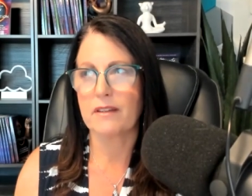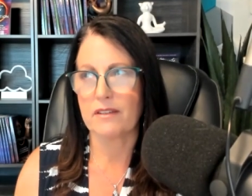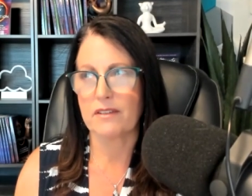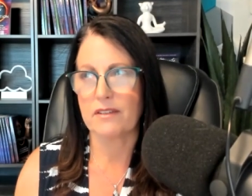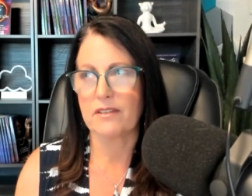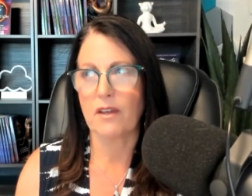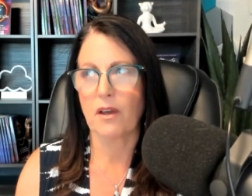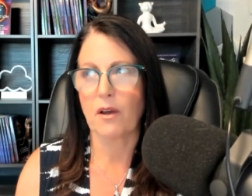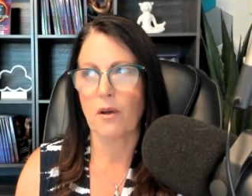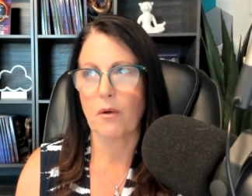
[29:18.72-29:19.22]

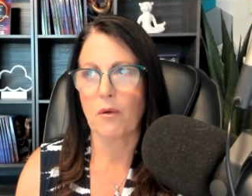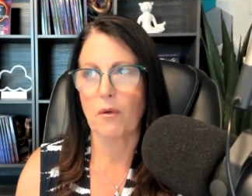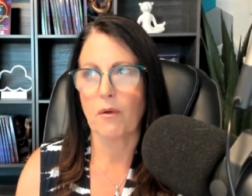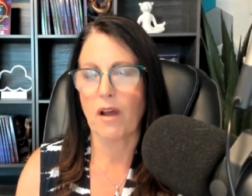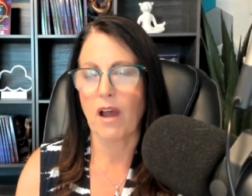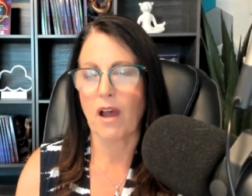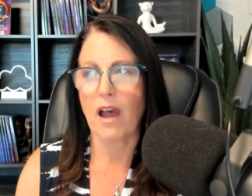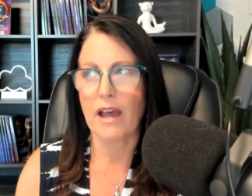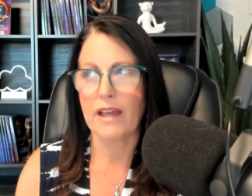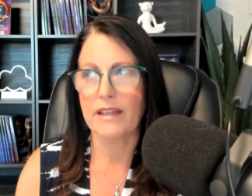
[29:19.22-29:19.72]
so
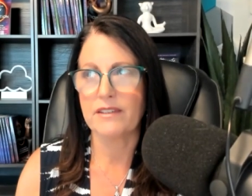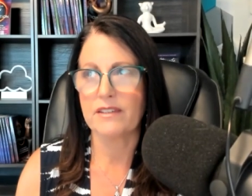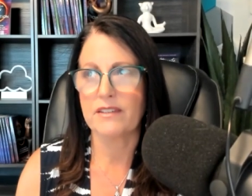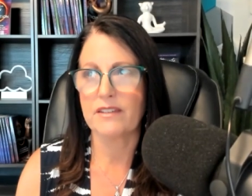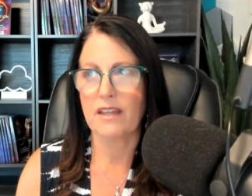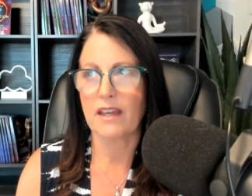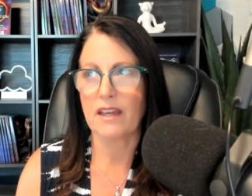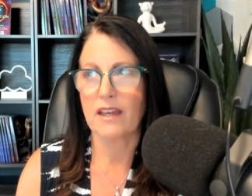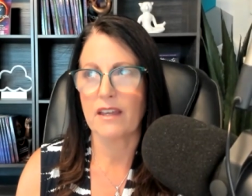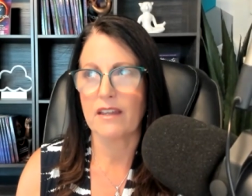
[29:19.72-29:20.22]
I
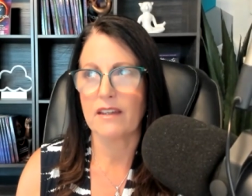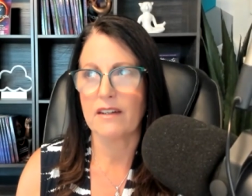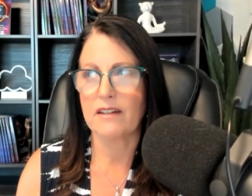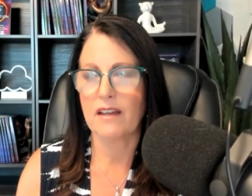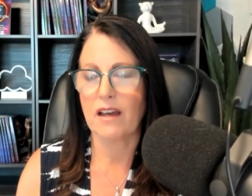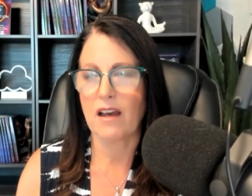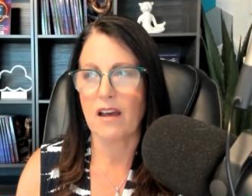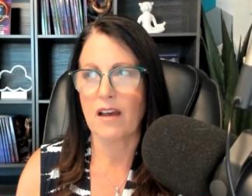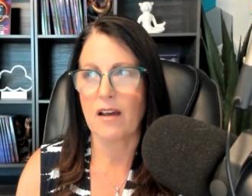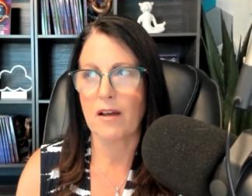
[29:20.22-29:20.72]
said,
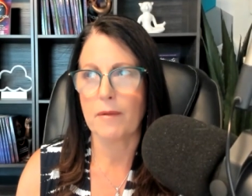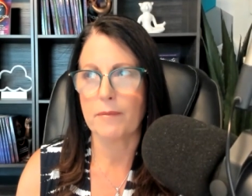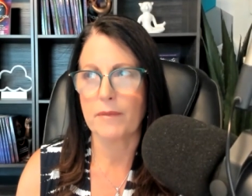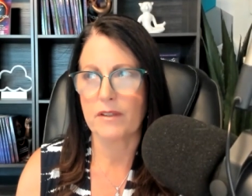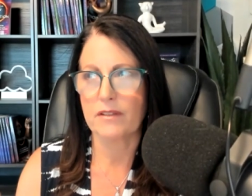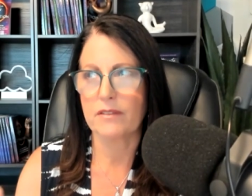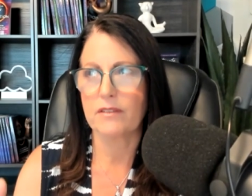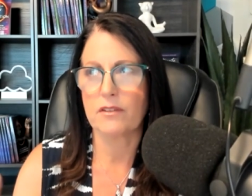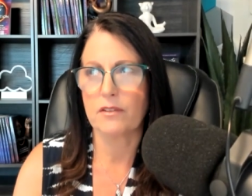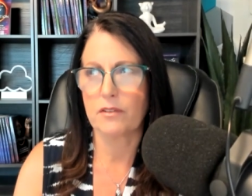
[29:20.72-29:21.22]
um,
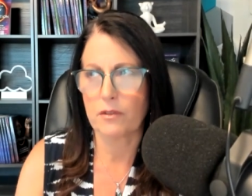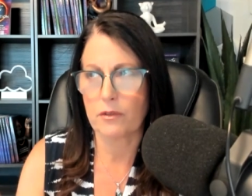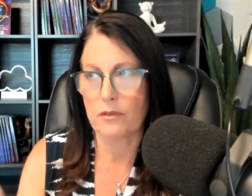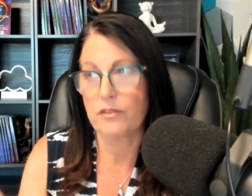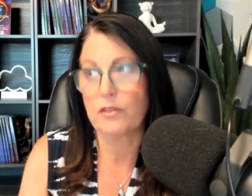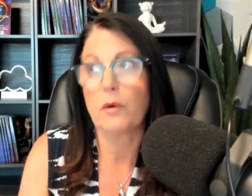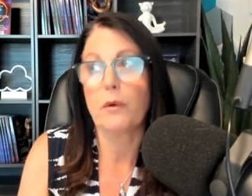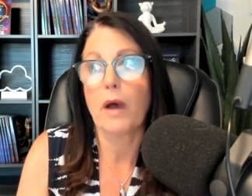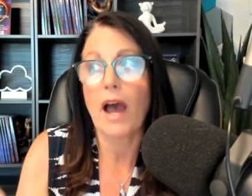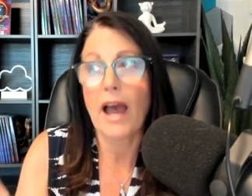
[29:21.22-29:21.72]
so,
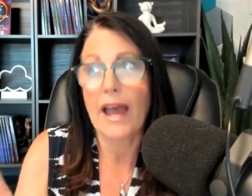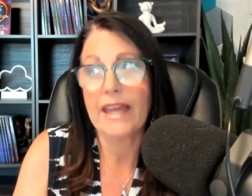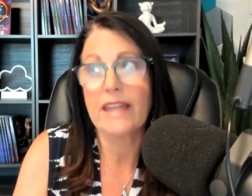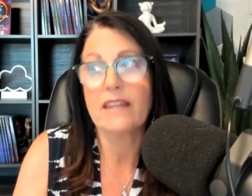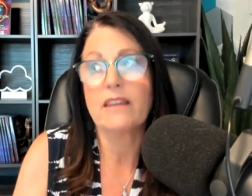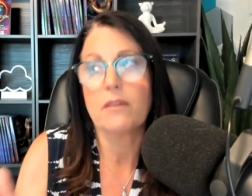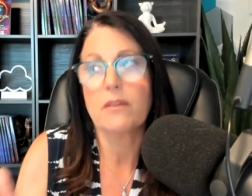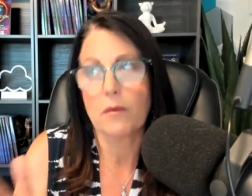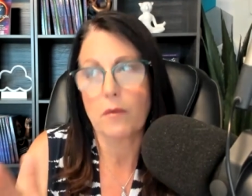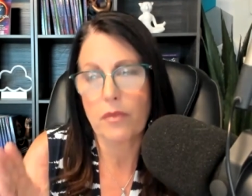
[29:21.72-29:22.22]
so I
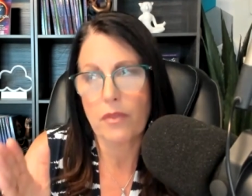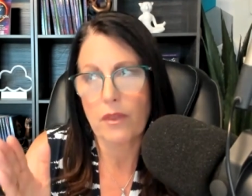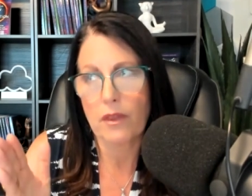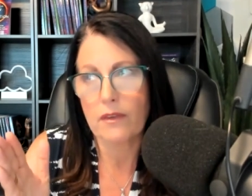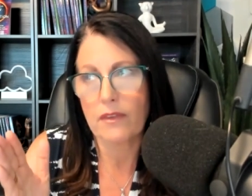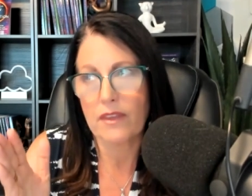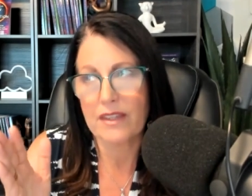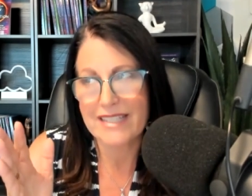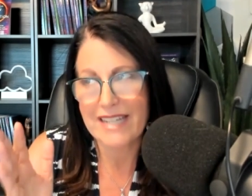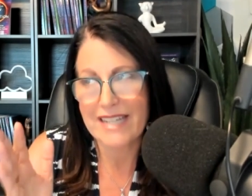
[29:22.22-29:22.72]
had the,
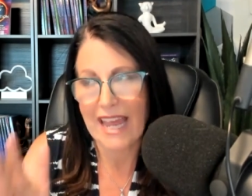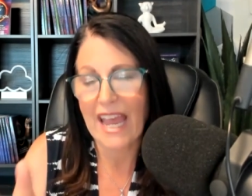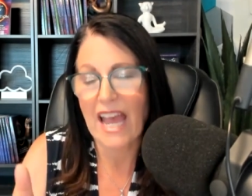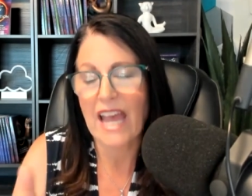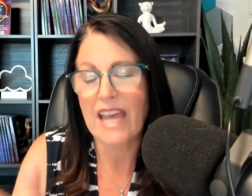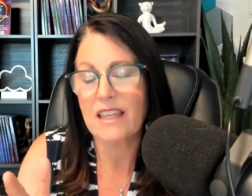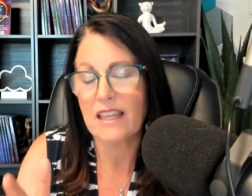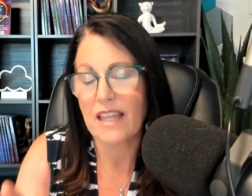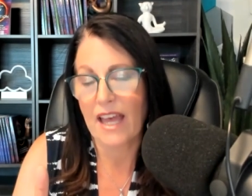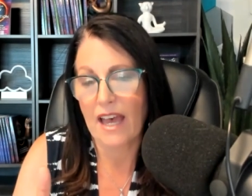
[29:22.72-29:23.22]
the day
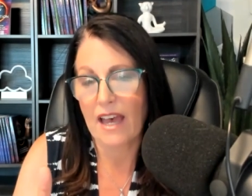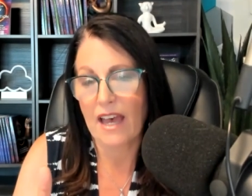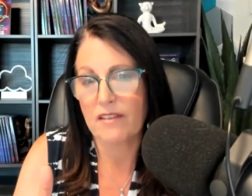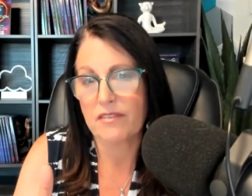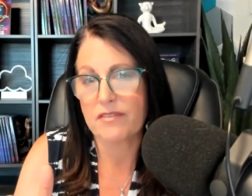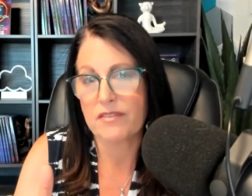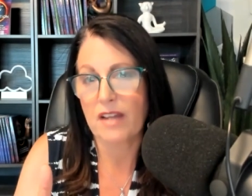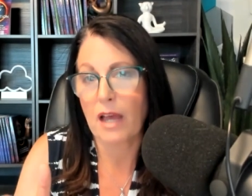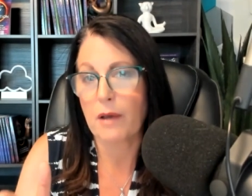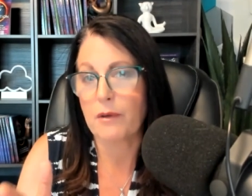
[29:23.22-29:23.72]
I
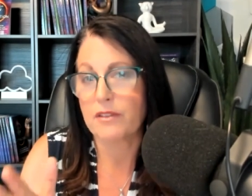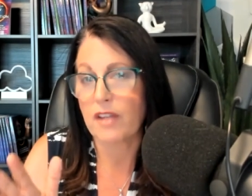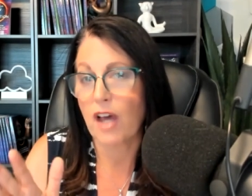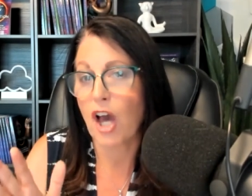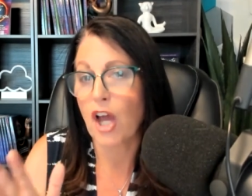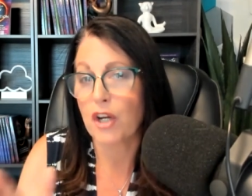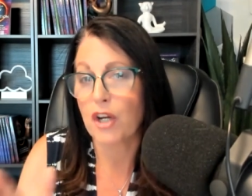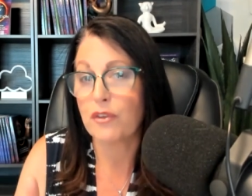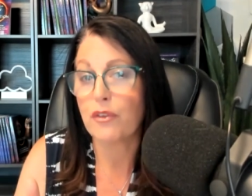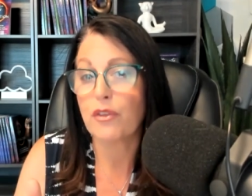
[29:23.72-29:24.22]
left, I was
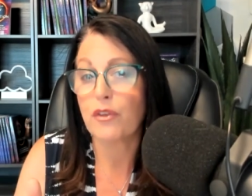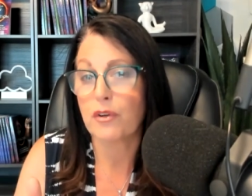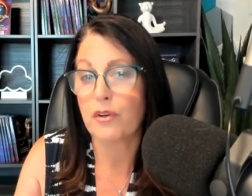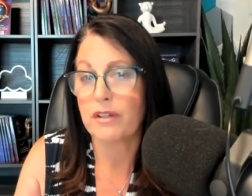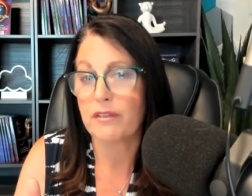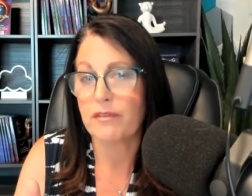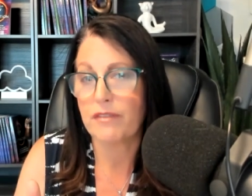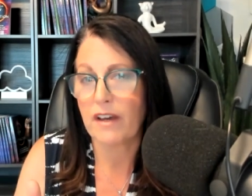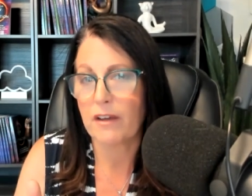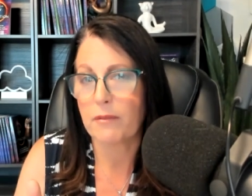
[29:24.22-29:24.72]

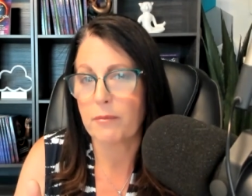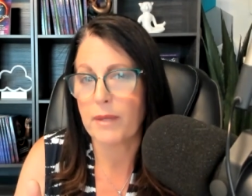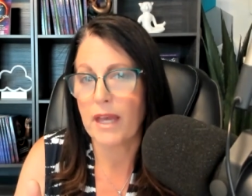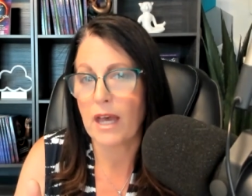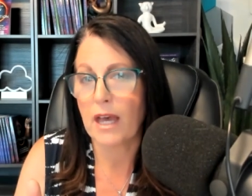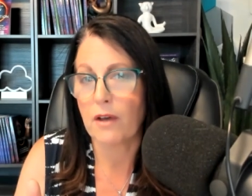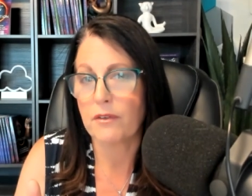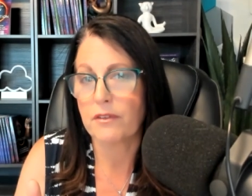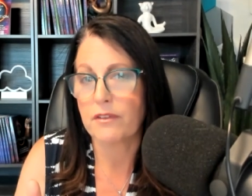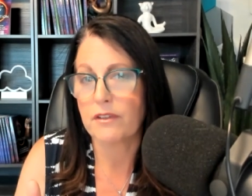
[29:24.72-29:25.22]
135
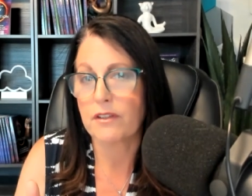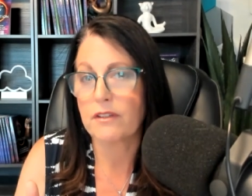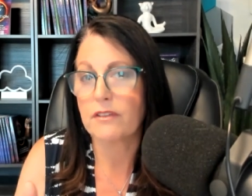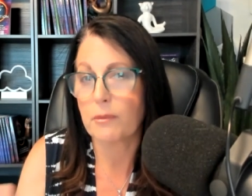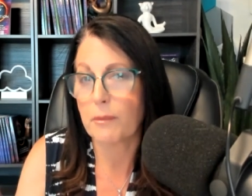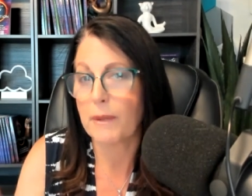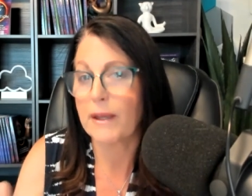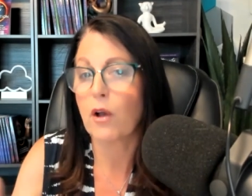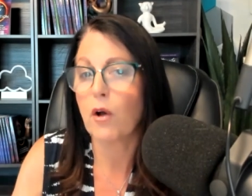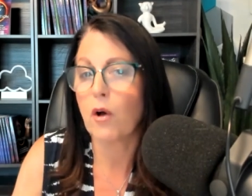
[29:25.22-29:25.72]
pounds.
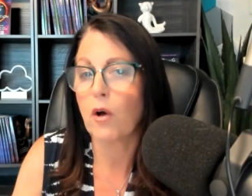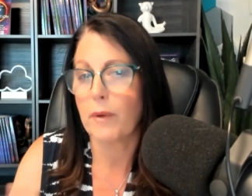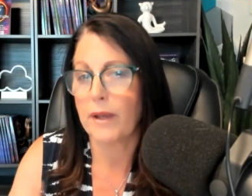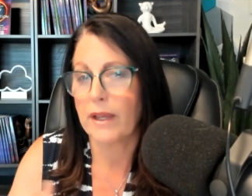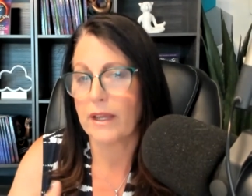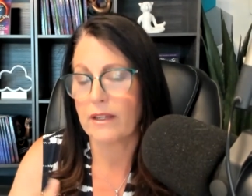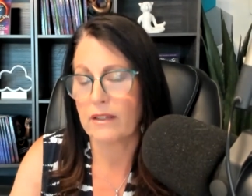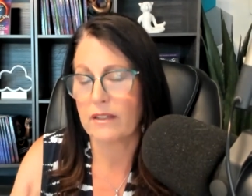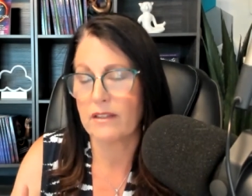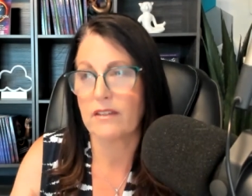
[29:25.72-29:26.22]
So my goal
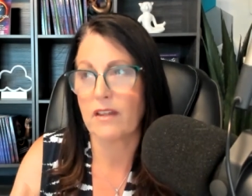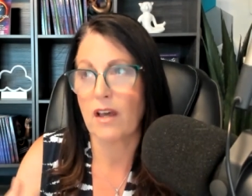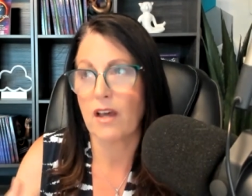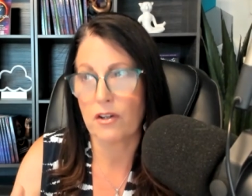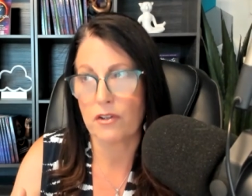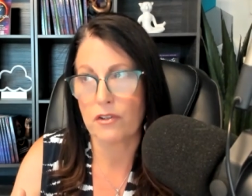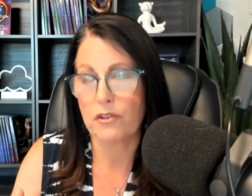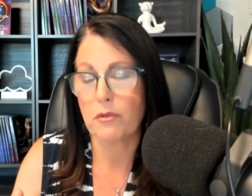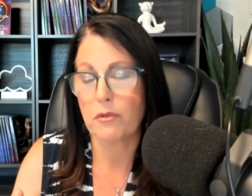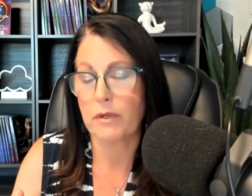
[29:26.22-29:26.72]
weight is
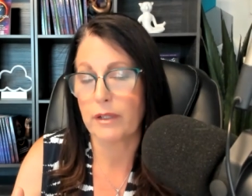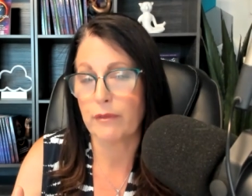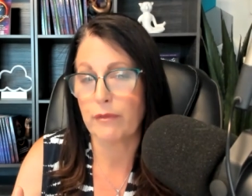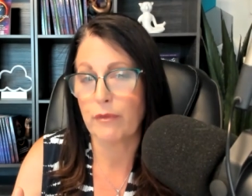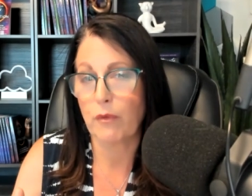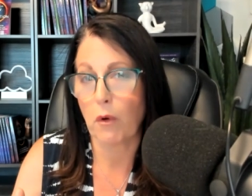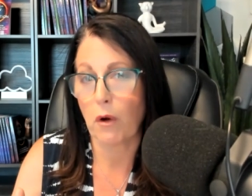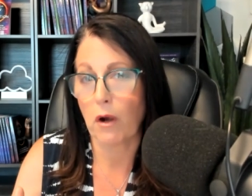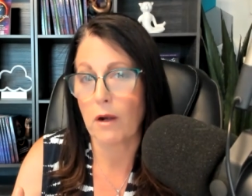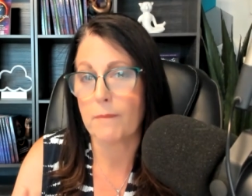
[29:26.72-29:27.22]

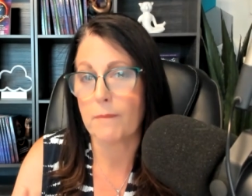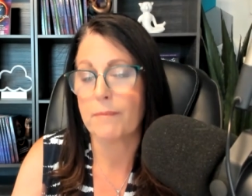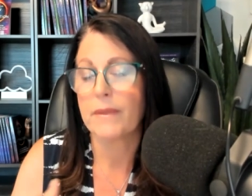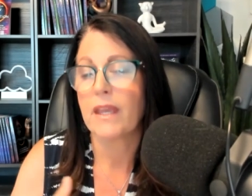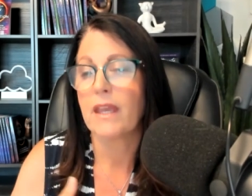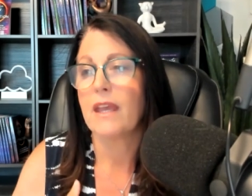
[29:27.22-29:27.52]
124.